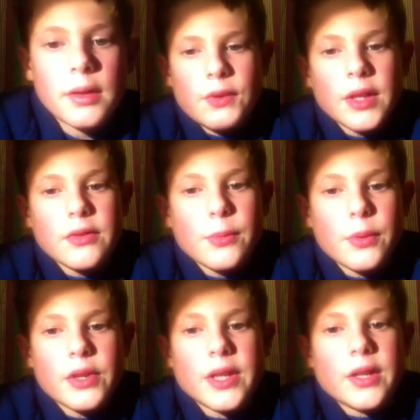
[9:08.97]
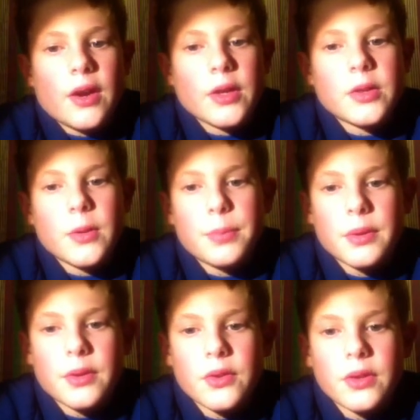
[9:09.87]
Thanks for watching, guys, hope you
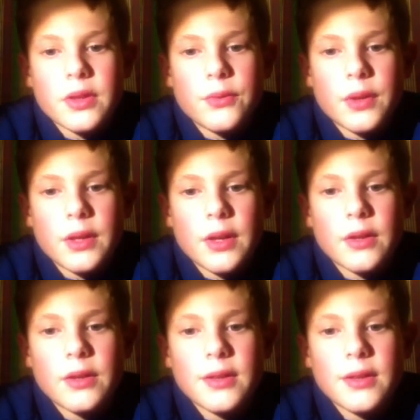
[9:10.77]
enjoyed this video.